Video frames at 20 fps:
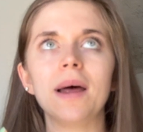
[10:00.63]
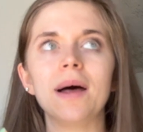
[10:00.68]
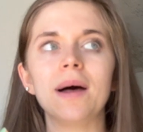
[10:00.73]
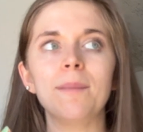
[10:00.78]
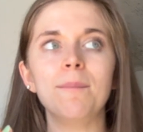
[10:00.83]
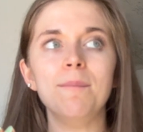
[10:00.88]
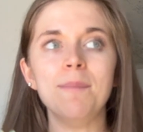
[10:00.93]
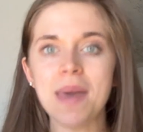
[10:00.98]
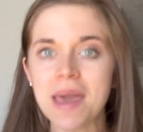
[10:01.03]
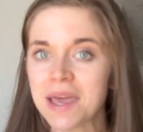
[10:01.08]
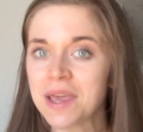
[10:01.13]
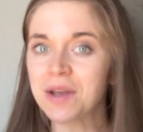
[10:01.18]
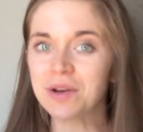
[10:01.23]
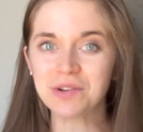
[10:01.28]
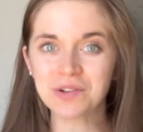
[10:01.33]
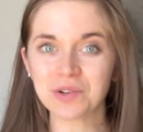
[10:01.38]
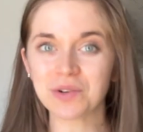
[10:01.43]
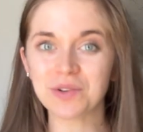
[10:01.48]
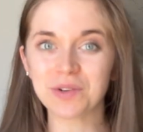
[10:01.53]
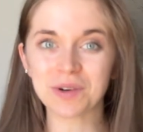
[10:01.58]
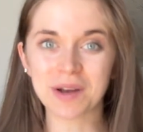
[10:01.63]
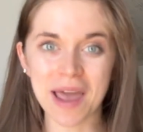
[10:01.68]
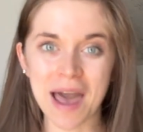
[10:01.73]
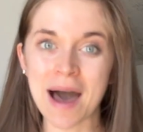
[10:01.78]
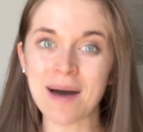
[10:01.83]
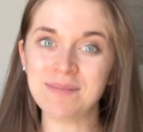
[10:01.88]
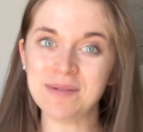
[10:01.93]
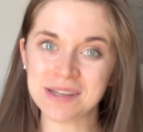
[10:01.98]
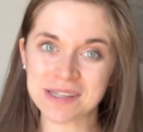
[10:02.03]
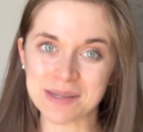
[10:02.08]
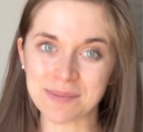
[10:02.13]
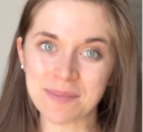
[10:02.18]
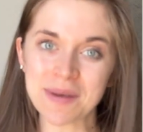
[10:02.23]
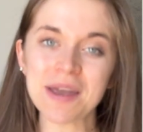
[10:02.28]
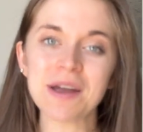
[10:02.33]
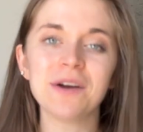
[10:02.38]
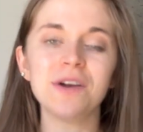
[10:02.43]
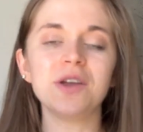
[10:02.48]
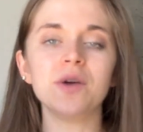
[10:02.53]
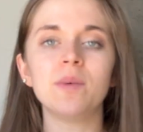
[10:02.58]
make your shoulder cap
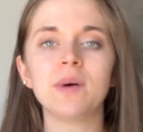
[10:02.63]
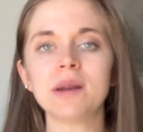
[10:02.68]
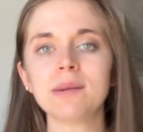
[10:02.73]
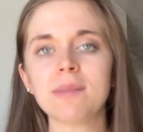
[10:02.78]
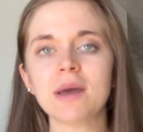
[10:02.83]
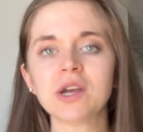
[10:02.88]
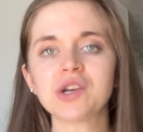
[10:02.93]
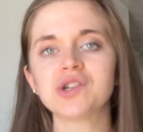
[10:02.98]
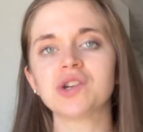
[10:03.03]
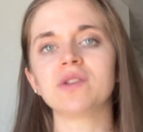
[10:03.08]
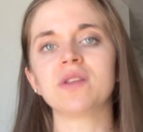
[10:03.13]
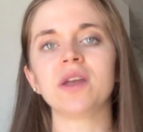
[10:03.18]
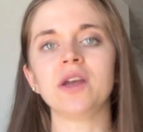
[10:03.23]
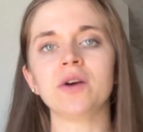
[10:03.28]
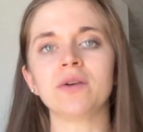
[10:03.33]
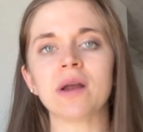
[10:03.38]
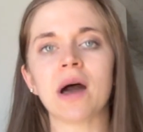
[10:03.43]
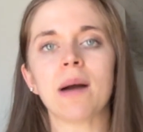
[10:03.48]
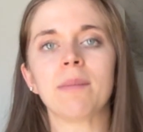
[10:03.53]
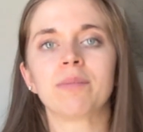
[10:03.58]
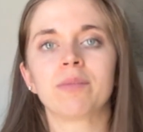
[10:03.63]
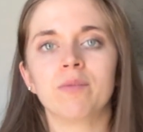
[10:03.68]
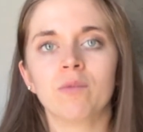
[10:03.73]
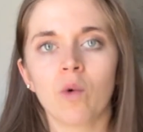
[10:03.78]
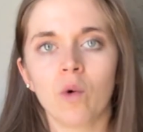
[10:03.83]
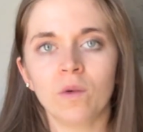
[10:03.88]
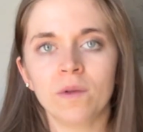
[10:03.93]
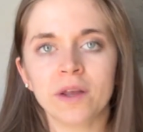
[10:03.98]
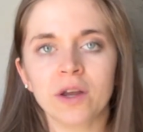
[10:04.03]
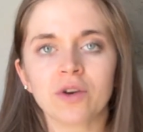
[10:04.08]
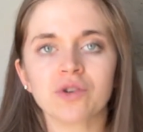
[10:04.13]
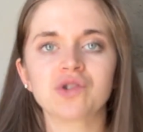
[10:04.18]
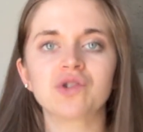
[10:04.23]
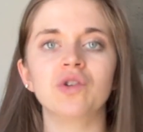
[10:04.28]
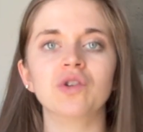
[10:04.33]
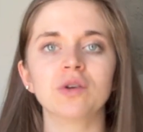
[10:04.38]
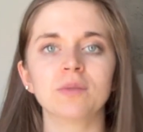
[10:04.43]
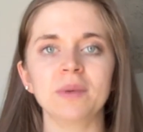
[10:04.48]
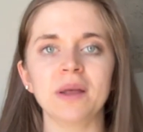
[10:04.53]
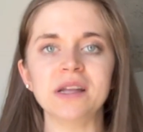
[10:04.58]
disappear, you want to make sure that you're not rolling your
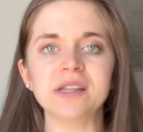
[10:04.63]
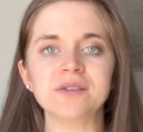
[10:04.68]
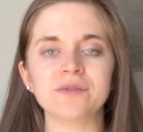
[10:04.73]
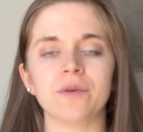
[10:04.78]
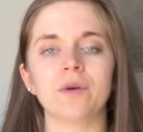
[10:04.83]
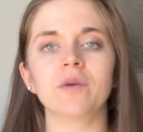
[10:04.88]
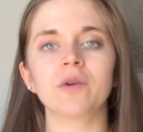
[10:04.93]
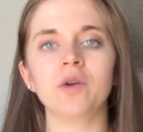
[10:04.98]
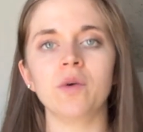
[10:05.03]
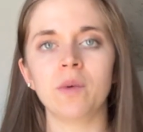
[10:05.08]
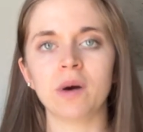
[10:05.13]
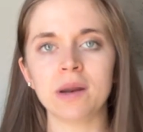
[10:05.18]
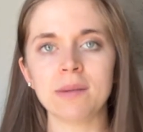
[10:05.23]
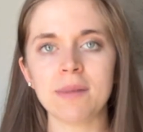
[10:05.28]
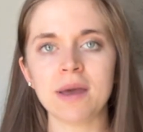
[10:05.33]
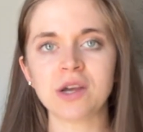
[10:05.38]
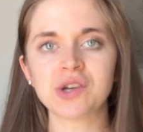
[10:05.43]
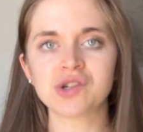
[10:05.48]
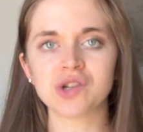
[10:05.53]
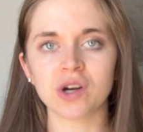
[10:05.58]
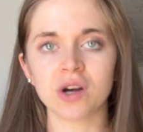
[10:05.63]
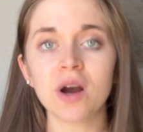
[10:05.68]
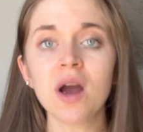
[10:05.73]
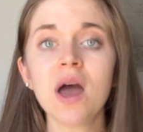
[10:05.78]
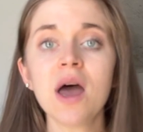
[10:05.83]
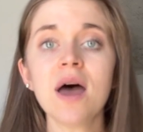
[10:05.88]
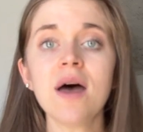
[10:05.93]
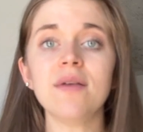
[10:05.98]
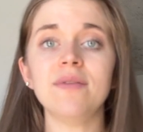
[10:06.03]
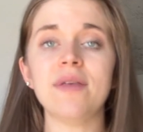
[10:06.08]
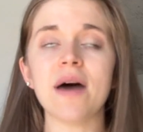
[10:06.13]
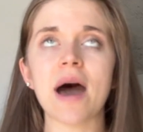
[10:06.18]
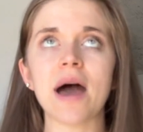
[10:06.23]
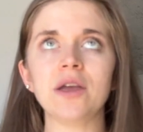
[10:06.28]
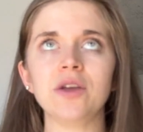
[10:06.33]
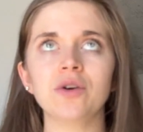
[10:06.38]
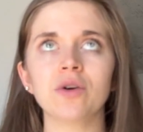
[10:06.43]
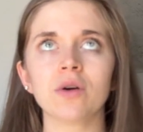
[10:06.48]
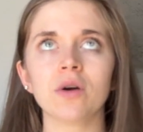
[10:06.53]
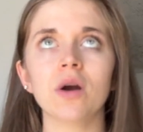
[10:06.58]
shoulder blades forward. You want to make sure
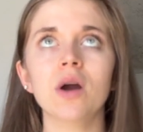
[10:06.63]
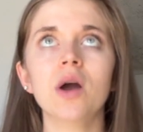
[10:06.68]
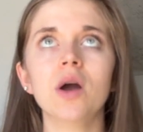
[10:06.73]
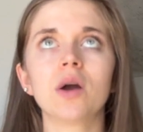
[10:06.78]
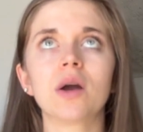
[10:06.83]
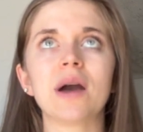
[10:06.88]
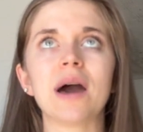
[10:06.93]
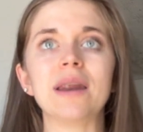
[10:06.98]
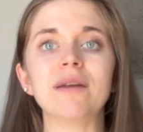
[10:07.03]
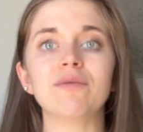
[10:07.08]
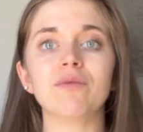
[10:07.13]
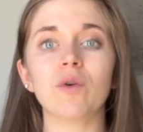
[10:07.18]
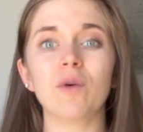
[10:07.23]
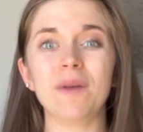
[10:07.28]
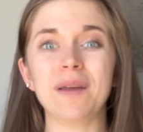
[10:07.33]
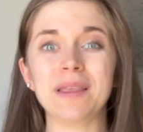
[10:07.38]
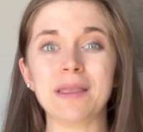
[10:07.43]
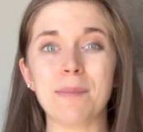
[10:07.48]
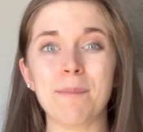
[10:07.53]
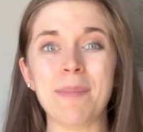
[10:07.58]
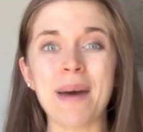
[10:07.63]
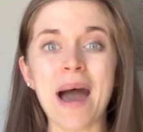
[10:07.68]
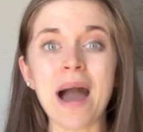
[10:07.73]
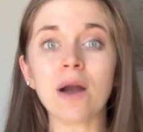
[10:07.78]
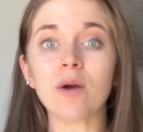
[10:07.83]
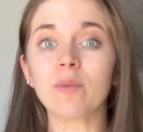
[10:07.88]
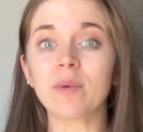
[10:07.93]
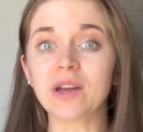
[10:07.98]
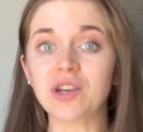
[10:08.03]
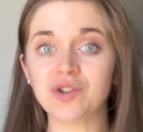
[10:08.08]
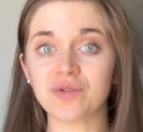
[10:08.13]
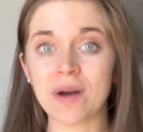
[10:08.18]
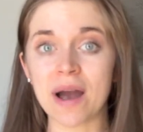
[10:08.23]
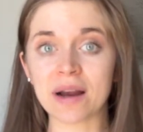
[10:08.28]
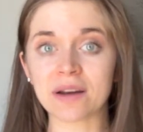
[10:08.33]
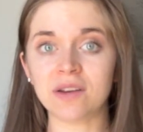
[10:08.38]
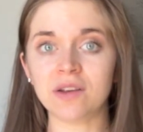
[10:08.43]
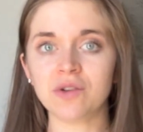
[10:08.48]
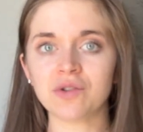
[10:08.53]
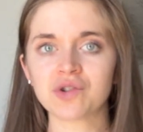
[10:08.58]
that you're kind of rolling them back,
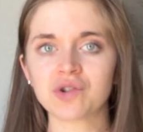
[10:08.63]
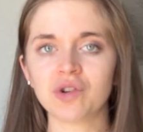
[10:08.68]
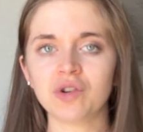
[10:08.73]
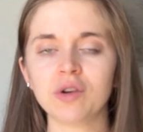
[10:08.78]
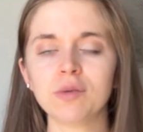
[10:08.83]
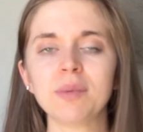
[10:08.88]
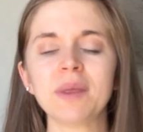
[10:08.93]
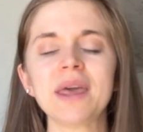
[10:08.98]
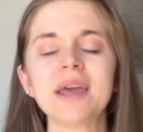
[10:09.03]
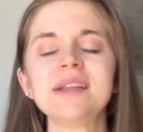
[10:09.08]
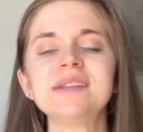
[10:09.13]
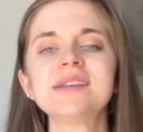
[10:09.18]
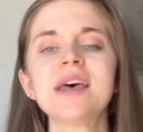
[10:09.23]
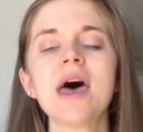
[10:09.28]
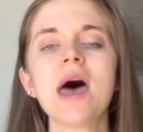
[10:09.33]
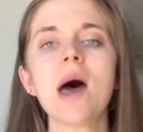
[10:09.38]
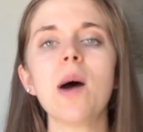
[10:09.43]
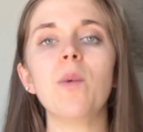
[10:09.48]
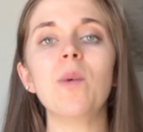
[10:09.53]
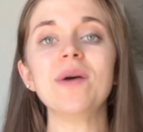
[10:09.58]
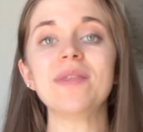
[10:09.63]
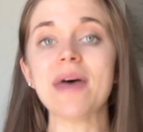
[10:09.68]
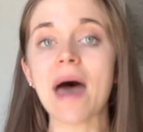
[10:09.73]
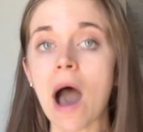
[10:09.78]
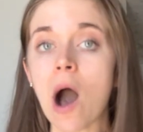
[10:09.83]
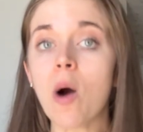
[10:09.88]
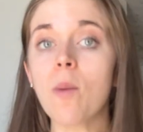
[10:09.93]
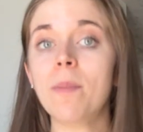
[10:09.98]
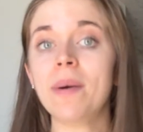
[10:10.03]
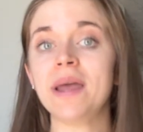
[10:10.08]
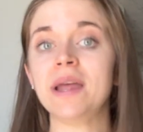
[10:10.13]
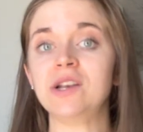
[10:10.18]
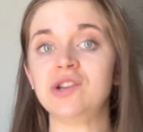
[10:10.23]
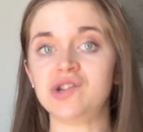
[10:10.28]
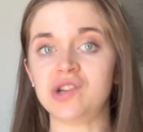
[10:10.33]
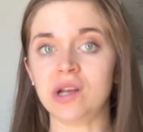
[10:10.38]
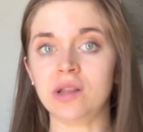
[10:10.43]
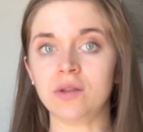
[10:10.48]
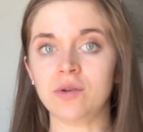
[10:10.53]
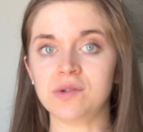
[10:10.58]
retracting your shoulder blades without
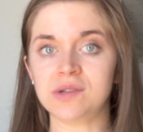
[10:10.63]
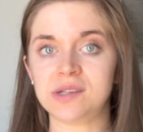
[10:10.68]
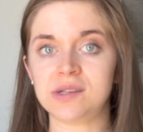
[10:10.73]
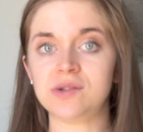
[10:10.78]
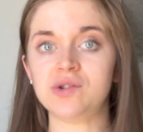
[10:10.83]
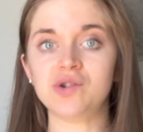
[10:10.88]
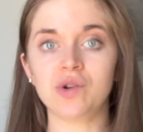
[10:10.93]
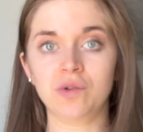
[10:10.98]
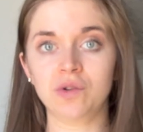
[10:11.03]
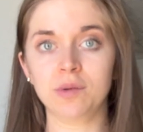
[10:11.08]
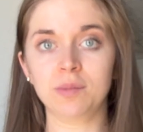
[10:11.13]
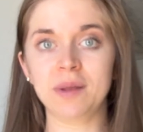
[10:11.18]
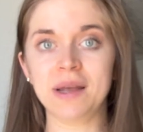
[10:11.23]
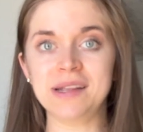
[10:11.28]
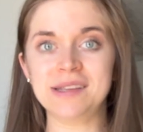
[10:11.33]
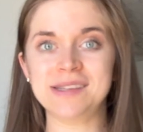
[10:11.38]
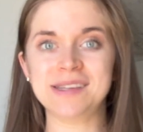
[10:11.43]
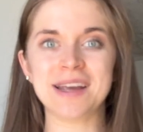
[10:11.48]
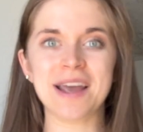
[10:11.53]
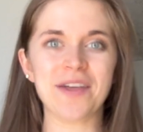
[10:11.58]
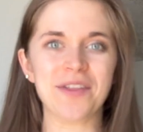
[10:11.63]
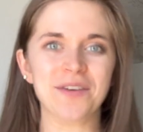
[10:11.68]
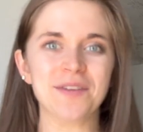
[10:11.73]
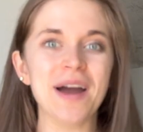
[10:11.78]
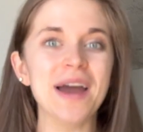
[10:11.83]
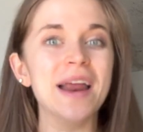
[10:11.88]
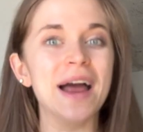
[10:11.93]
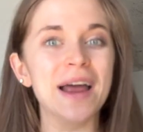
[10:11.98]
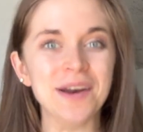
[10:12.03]
pinching those shoulder blades together, right?